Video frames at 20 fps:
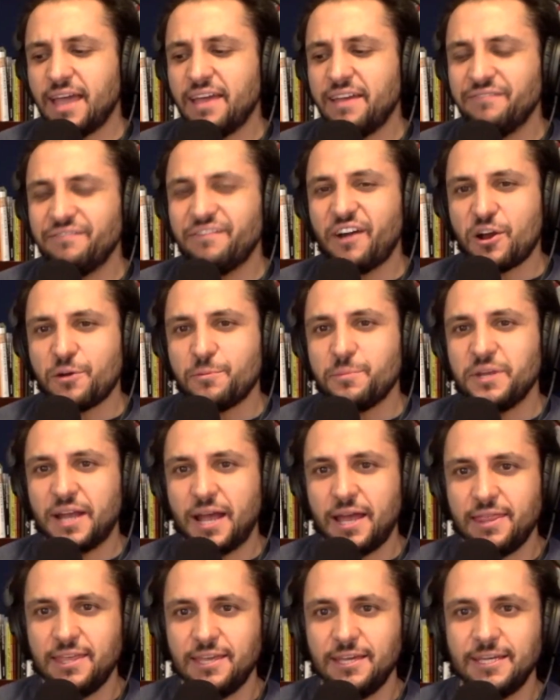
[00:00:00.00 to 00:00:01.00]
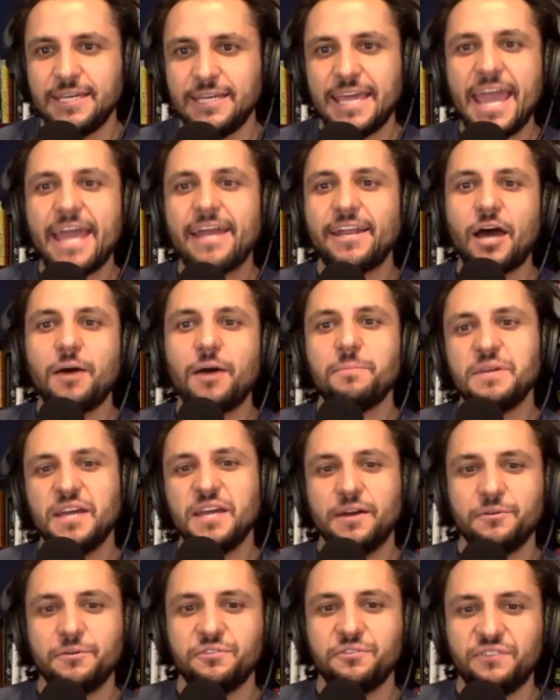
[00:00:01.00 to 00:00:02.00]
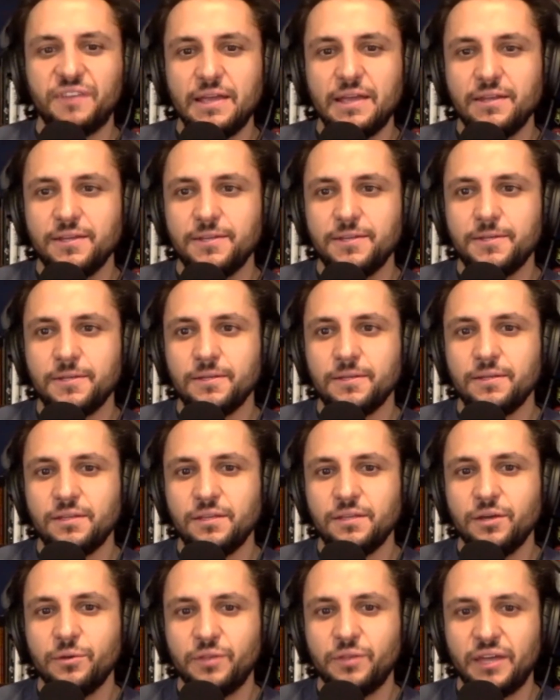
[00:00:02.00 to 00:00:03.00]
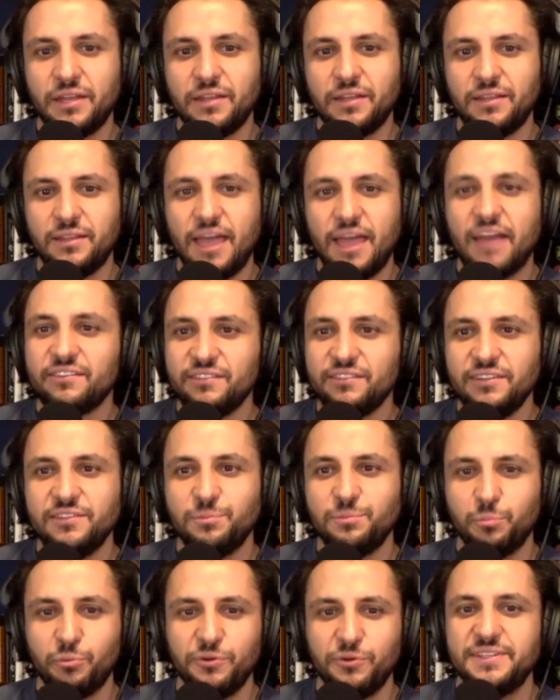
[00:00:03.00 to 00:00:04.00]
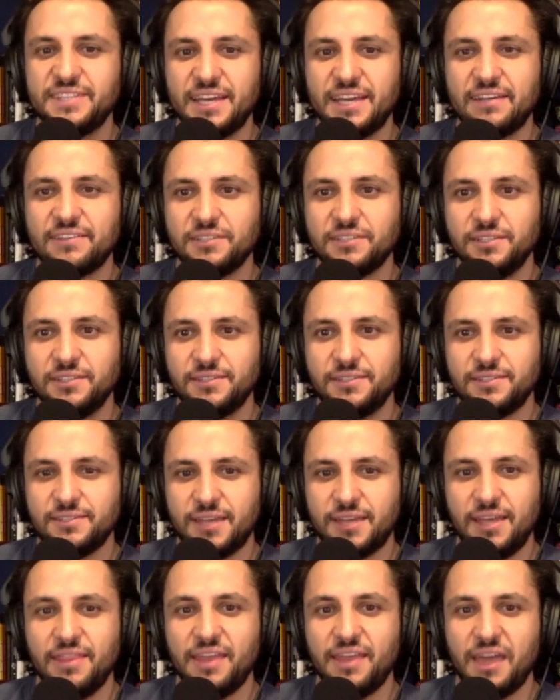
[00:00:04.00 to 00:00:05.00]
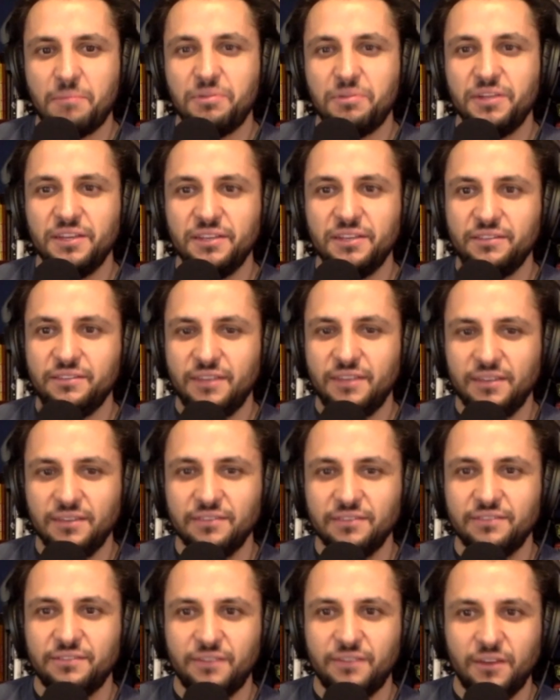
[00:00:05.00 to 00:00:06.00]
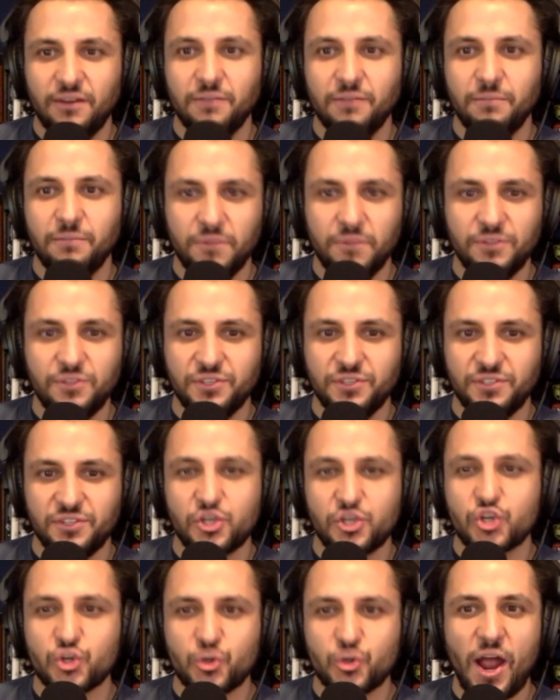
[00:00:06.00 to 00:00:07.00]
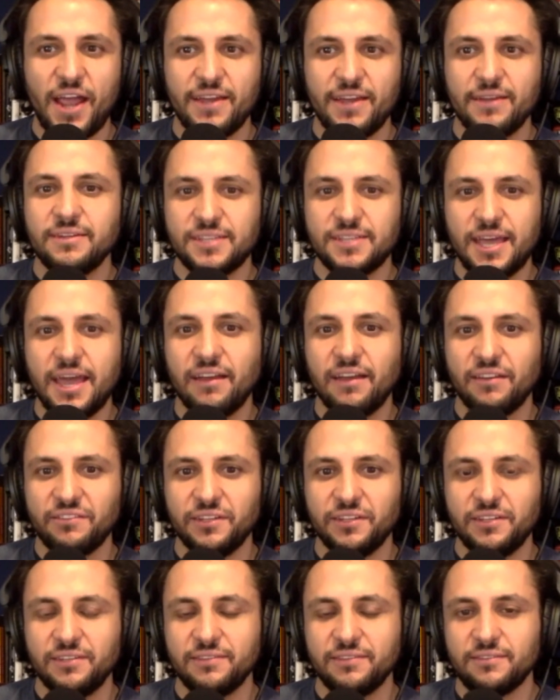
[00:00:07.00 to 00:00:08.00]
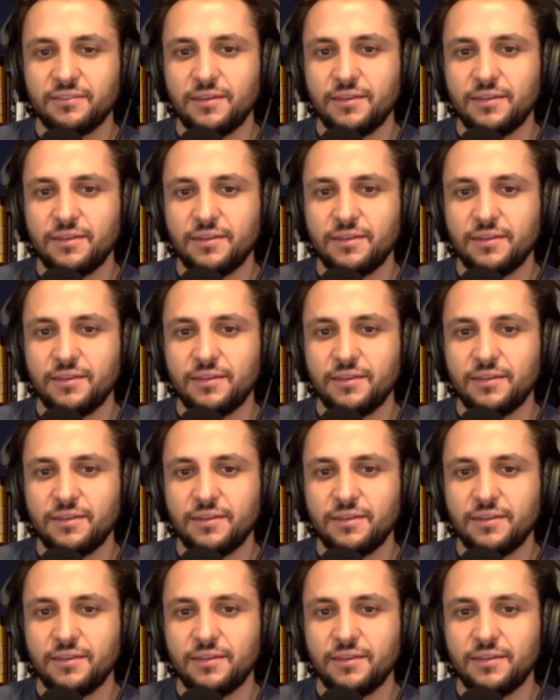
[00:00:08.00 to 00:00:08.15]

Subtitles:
environment, I think, cannot be understated. That excellence breeds excellence, and that place is just a shrine to excellence.